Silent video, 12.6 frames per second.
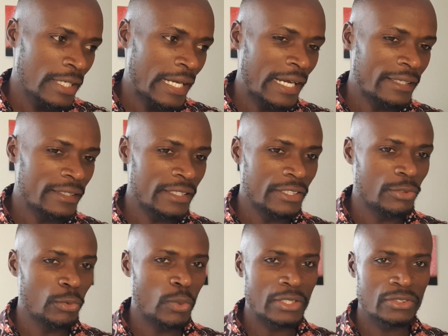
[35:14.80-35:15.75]
and then you
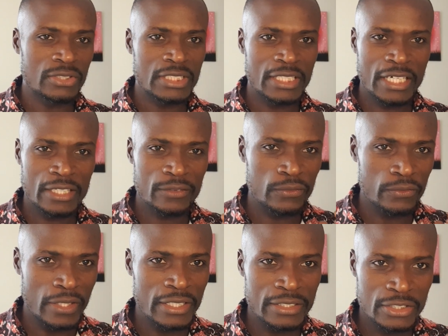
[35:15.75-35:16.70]
want to take
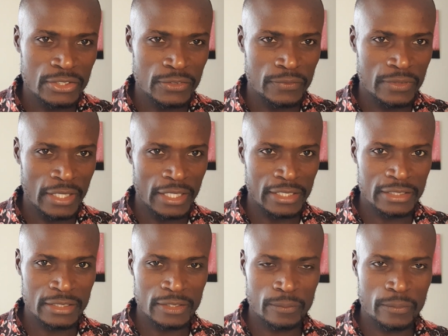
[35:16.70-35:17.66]
advantage of that,
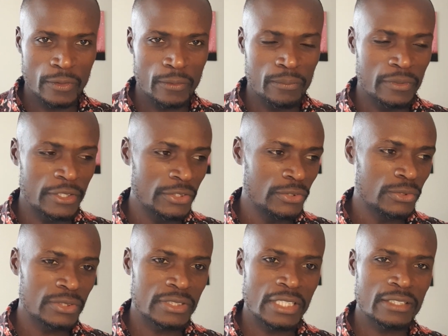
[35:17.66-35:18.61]
and probably you
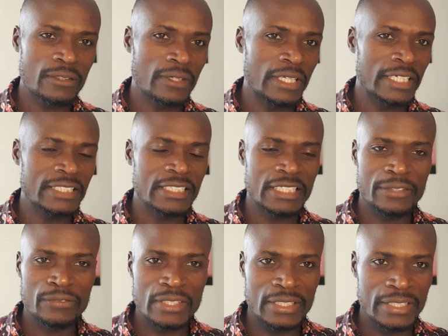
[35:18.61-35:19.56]
start collecting
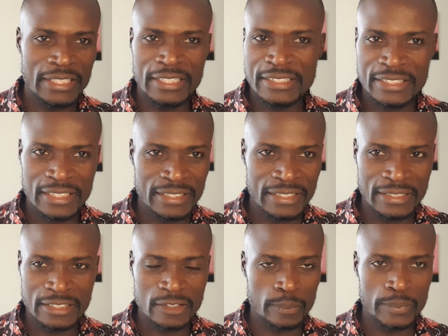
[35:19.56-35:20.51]
even data that
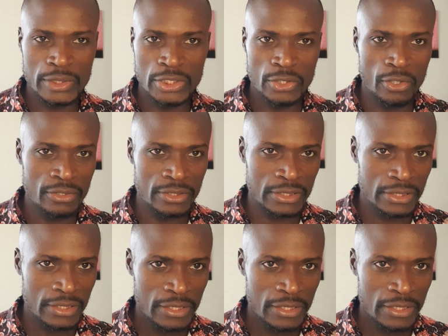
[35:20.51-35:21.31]
is beyond